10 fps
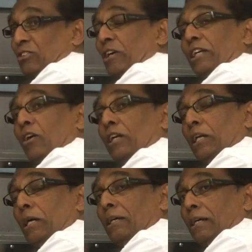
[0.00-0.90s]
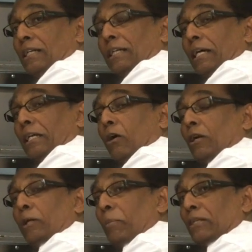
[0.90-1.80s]
So it
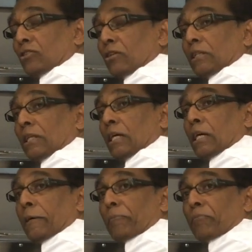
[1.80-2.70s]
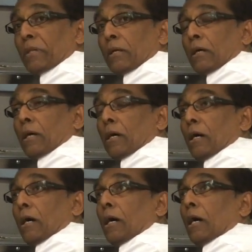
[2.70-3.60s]
all depends on the
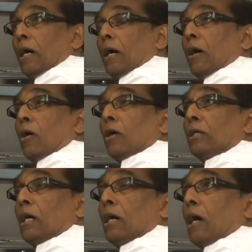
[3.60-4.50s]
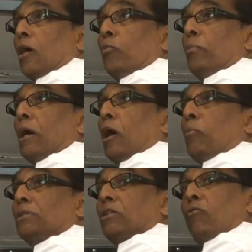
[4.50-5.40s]
how
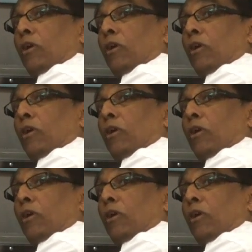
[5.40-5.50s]
much of